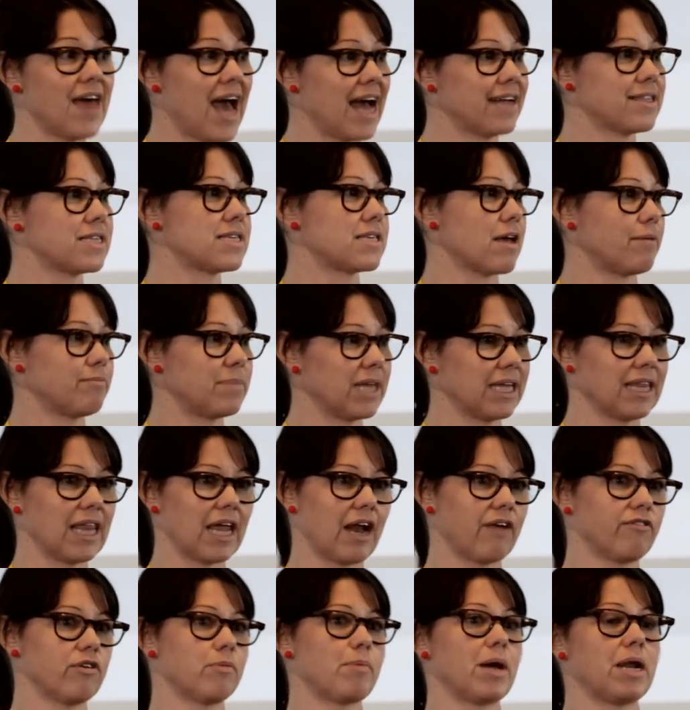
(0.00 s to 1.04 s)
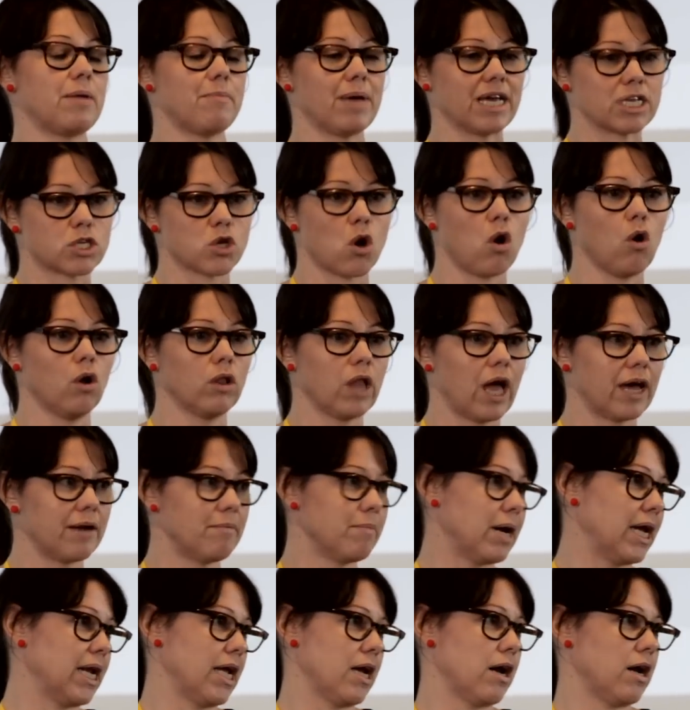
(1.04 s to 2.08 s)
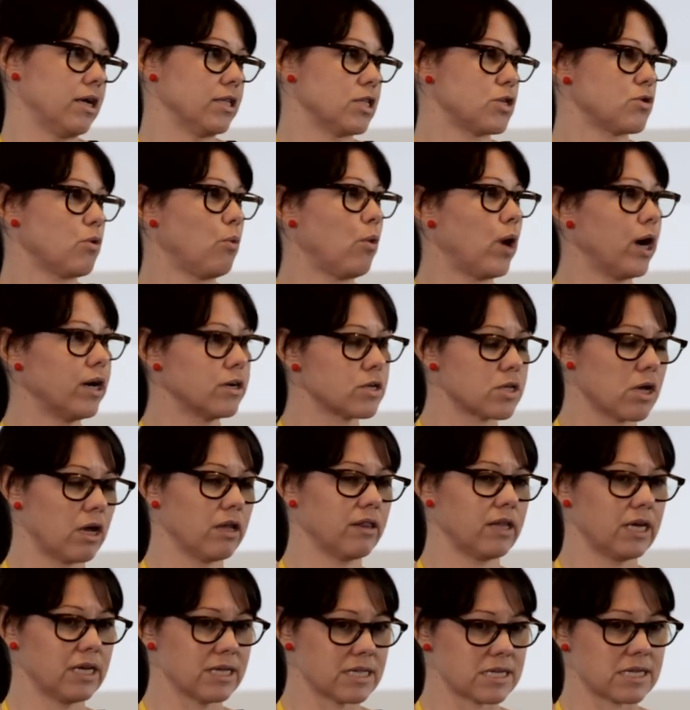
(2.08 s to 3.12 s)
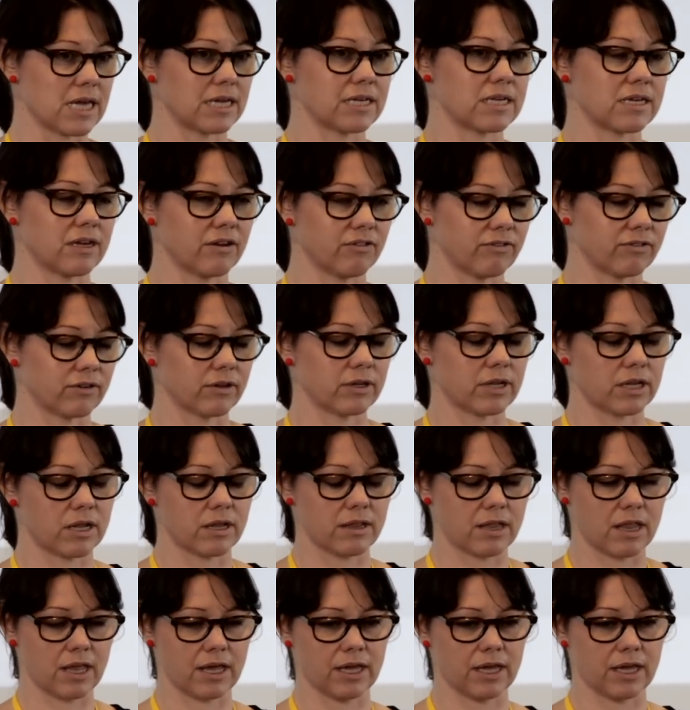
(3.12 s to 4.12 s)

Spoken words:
that's something that everybody makes a whole lot of money on. So where's all the incentive,